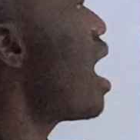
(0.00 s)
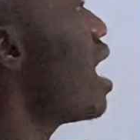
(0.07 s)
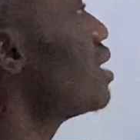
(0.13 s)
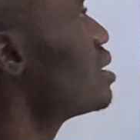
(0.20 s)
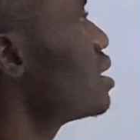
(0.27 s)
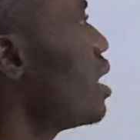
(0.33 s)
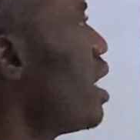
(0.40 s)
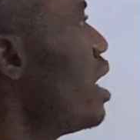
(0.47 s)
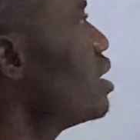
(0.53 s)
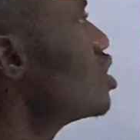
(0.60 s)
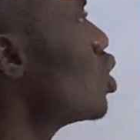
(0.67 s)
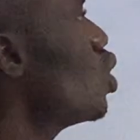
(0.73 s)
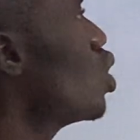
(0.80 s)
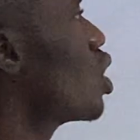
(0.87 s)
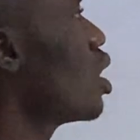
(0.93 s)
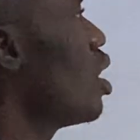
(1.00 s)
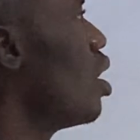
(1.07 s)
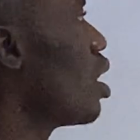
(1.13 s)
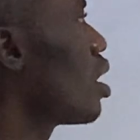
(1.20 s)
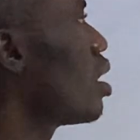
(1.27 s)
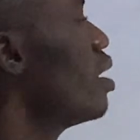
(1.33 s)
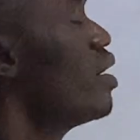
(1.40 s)
at 8
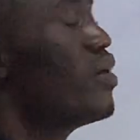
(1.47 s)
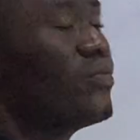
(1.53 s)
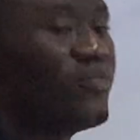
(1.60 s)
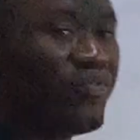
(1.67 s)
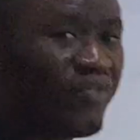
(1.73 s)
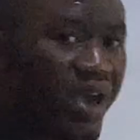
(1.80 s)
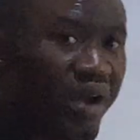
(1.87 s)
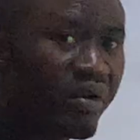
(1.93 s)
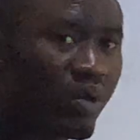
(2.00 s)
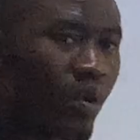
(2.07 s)
o'clock. Very